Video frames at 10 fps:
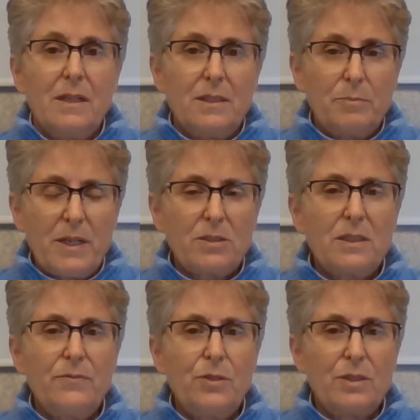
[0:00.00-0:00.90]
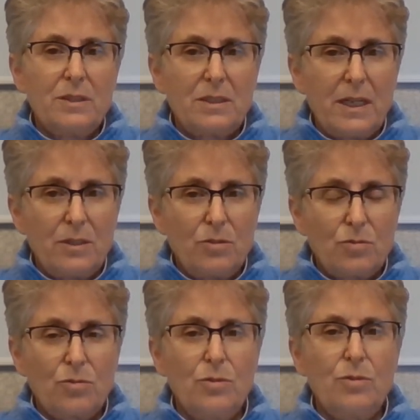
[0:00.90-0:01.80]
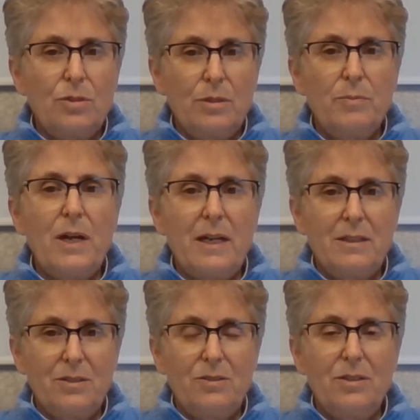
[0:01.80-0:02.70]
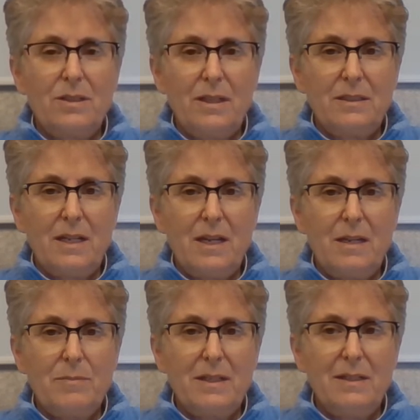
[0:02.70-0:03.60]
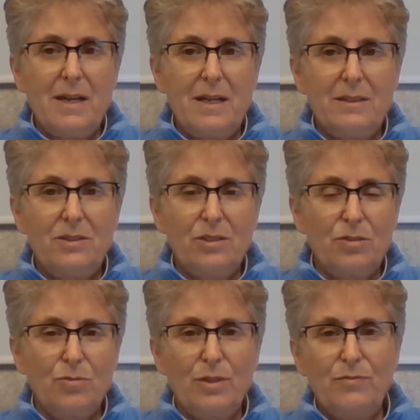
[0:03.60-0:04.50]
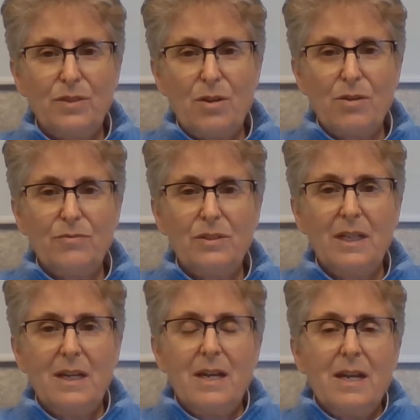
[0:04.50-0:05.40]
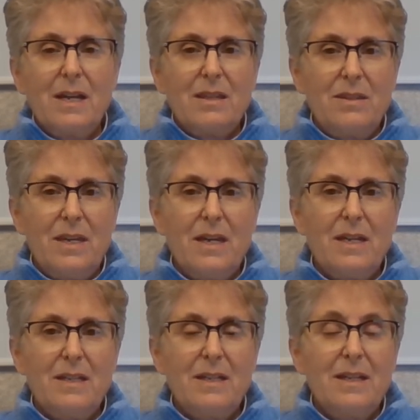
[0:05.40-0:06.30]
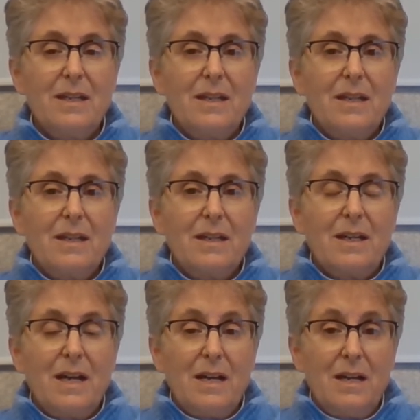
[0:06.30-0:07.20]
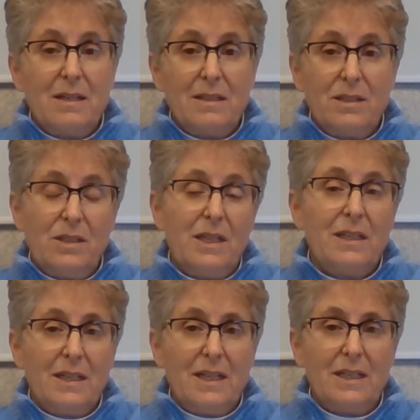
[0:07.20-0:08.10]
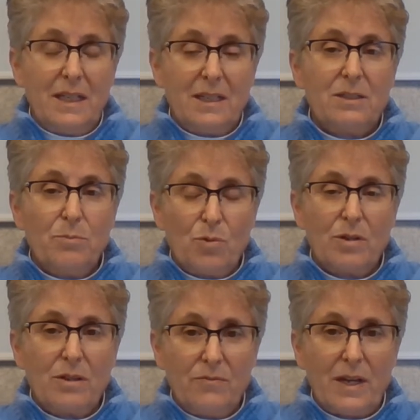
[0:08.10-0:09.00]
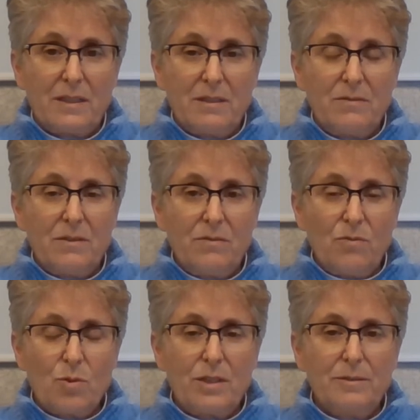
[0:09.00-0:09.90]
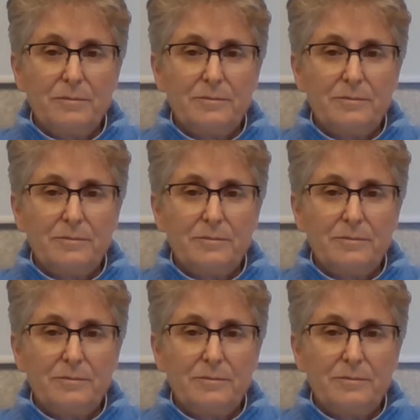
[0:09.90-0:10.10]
especially if you can stay true to the practice during that time and not just drift off, then it is more effective for you.